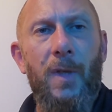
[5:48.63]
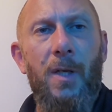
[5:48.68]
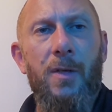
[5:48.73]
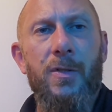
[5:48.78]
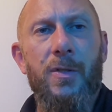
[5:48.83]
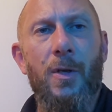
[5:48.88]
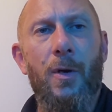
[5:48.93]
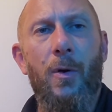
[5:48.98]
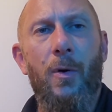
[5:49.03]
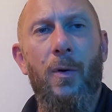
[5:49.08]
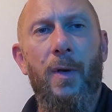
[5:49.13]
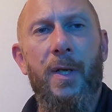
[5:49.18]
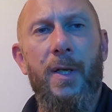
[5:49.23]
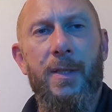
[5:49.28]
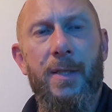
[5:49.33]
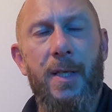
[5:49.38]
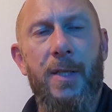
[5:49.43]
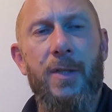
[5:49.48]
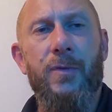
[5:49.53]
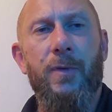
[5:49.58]
So
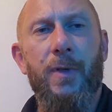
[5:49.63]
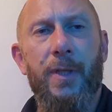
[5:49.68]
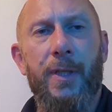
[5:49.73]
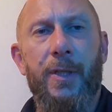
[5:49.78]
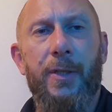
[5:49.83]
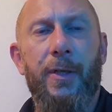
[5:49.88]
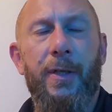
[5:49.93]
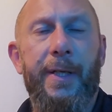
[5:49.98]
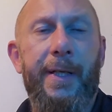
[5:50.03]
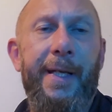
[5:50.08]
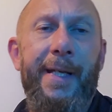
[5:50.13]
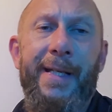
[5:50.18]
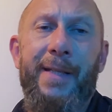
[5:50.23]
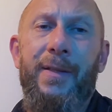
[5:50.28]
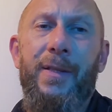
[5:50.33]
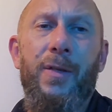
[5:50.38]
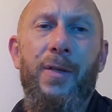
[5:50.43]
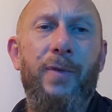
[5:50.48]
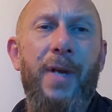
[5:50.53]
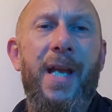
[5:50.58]
it's really good,
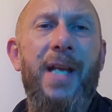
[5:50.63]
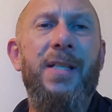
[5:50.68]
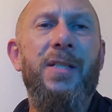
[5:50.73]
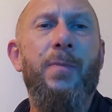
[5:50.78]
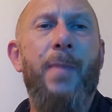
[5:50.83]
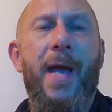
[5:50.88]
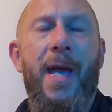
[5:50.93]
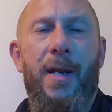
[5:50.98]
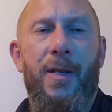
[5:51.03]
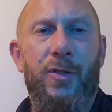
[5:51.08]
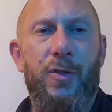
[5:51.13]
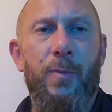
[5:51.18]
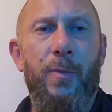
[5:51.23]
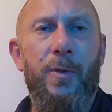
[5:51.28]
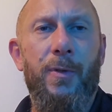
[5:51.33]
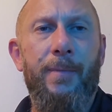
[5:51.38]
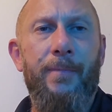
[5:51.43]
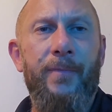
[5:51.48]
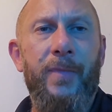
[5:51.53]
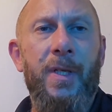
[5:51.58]
and the rain's
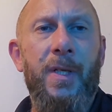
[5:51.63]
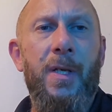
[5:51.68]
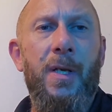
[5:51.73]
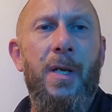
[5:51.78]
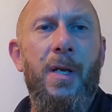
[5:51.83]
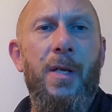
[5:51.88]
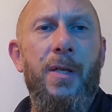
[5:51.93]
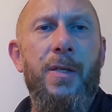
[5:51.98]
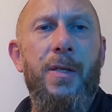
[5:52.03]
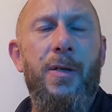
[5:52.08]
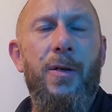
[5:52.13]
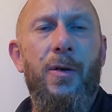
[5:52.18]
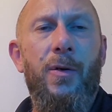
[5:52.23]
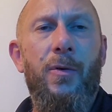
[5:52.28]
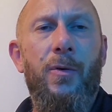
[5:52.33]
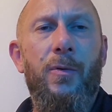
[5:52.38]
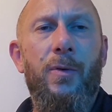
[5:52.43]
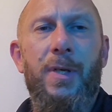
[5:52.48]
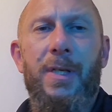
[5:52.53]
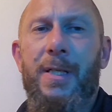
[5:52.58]
manageable. We
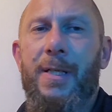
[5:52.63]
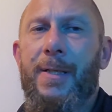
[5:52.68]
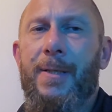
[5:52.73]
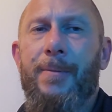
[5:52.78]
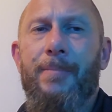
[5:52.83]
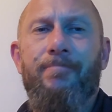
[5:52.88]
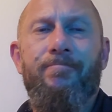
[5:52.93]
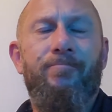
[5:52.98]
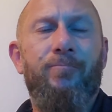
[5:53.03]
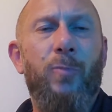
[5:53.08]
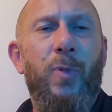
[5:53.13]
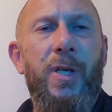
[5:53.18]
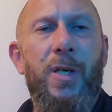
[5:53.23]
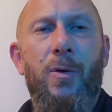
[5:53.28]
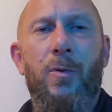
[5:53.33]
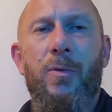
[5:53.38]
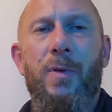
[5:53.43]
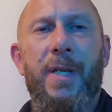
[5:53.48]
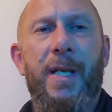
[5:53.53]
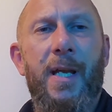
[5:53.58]

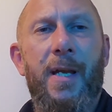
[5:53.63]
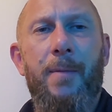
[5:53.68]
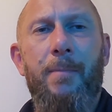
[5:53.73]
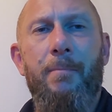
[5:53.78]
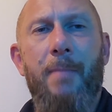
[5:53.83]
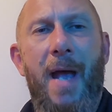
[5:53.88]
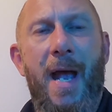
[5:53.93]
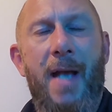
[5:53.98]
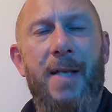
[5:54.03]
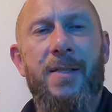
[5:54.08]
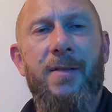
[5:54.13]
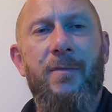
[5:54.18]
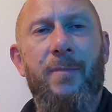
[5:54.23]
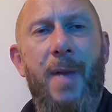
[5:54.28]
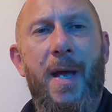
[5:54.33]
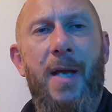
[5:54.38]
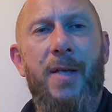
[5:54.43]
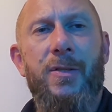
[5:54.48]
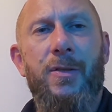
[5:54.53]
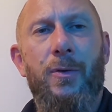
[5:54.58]
don't get massive
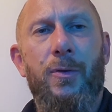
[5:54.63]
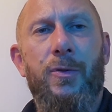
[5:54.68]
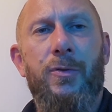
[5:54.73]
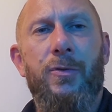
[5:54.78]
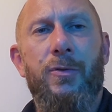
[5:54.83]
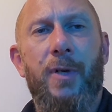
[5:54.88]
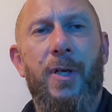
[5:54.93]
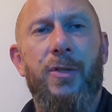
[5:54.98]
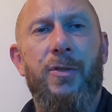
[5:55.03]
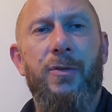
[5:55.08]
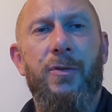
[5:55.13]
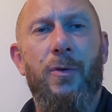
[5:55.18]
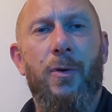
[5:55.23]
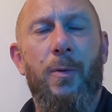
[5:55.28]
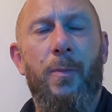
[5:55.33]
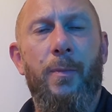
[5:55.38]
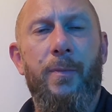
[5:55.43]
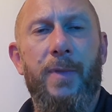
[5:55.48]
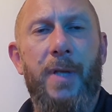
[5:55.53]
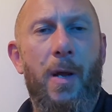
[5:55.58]

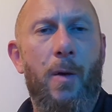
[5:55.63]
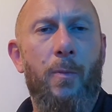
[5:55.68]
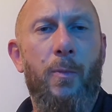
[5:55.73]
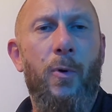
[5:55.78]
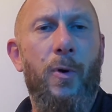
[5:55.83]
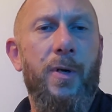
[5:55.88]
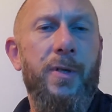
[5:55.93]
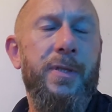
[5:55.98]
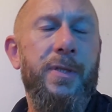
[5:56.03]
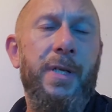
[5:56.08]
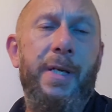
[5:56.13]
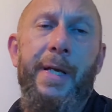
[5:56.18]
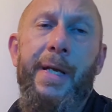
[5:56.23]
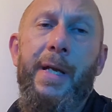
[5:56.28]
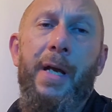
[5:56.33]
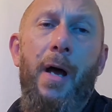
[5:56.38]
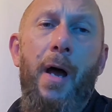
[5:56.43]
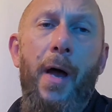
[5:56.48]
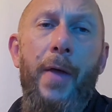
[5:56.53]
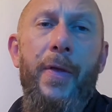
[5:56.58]
torrential downpours.
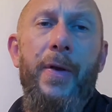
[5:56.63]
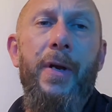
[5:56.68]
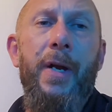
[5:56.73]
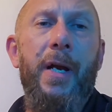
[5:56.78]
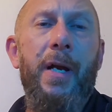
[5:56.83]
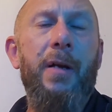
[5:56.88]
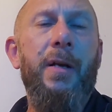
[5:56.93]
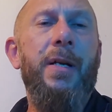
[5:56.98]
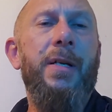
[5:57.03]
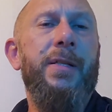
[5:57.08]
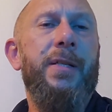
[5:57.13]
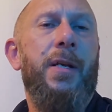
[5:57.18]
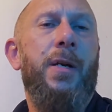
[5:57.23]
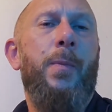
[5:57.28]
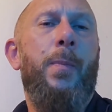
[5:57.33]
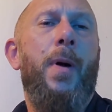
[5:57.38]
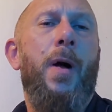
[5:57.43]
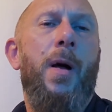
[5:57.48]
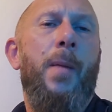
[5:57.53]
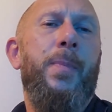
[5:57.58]
Other areas that
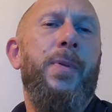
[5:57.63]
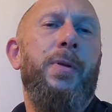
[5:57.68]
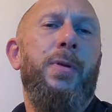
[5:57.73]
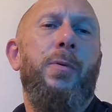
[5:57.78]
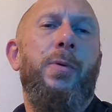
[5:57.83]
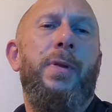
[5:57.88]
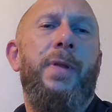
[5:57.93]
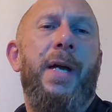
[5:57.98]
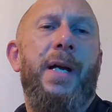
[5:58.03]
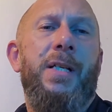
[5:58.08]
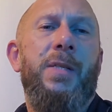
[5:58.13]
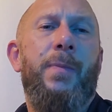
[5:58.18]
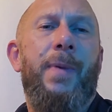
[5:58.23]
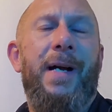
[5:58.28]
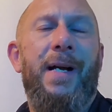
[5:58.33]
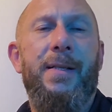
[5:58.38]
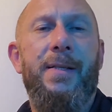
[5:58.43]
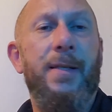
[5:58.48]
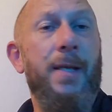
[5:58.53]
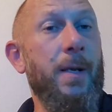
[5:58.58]
are popular with
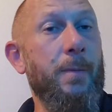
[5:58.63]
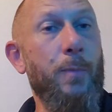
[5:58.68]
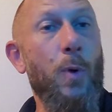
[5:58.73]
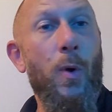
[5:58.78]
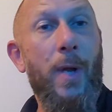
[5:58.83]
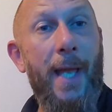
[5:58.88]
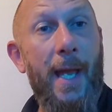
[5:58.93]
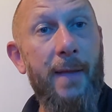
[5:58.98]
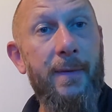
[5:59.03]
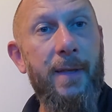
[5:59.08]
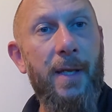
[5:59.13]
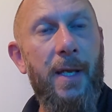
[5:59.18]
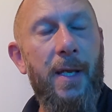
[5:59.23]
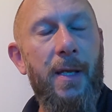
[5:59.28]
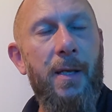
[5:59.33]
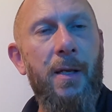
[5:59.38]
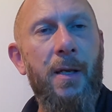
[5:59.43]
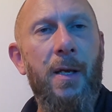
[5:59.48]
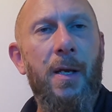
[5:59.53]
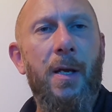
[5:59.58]
expats like
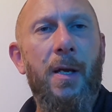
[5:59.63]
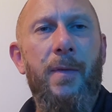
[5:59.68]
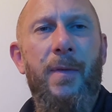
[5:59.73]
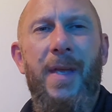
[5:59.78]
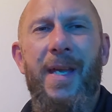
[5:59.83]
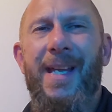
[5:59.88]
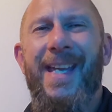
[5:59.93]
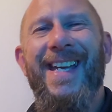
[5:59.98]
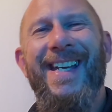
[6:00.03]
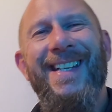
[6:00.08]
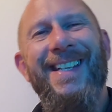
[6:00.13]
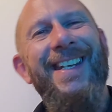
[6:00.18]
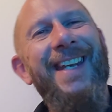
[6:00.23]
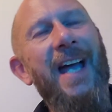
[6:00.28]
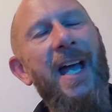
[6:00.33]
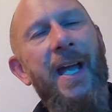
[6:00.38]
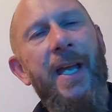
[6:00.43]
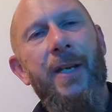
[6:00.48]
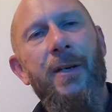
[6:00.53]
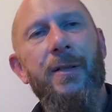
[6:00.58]
Boquete, they get
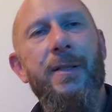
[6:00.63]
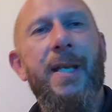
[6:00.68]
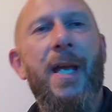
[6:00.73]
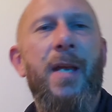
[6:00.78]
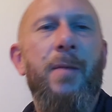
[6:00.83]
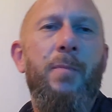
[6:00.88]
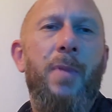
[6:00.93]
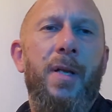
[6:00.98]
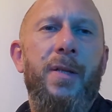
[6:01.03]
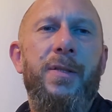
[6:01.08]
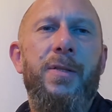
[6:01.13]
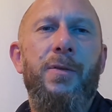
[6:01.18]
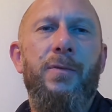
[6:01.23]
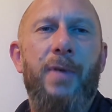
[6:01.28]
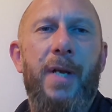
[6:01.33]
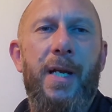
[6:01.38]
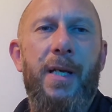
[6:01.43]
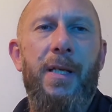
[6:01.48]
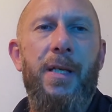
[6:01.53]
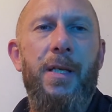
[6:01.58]
9 or 10 months of
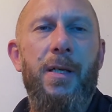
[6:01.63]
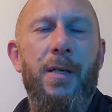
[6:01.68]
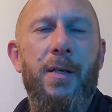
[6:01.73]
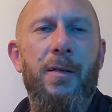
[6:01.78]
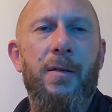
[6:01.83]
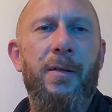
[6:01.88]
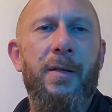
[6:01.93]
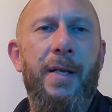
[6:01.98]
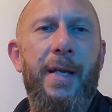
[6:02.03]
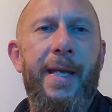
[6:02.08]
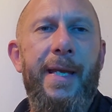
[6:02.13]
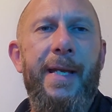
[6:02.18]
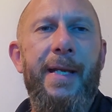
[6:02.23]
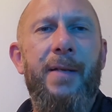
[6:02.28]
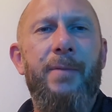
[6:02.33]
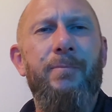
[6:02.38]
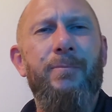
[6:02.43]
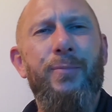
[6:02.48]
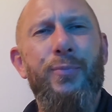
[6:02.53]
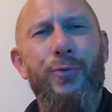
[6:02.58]
rain a year,
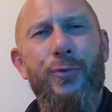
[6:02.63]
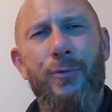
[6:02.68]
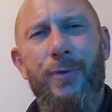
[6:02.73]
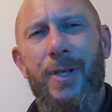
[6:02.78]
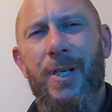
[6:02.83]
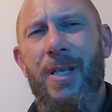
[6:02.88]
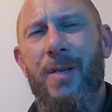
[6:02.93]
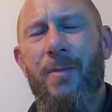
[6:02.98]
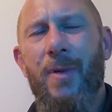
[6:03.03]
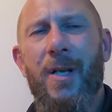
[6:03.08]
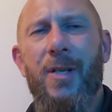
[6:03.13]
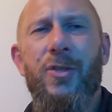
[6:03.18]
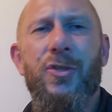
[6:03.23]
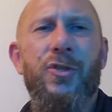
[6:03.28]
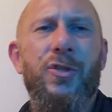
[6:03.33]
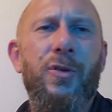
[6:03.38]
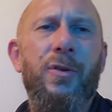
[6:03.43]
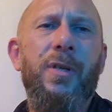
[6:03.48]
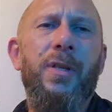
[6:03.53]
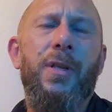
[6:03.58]
and pretty
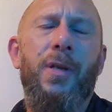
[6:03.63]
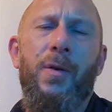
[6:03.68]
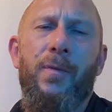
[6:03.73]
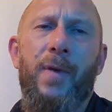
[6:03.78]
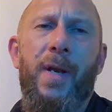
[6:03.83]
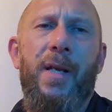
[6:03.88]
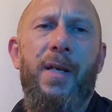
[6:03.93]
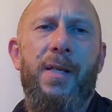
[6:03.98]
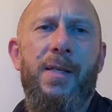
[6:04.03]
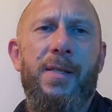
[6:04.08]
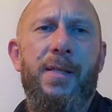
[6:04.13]
much during their rainy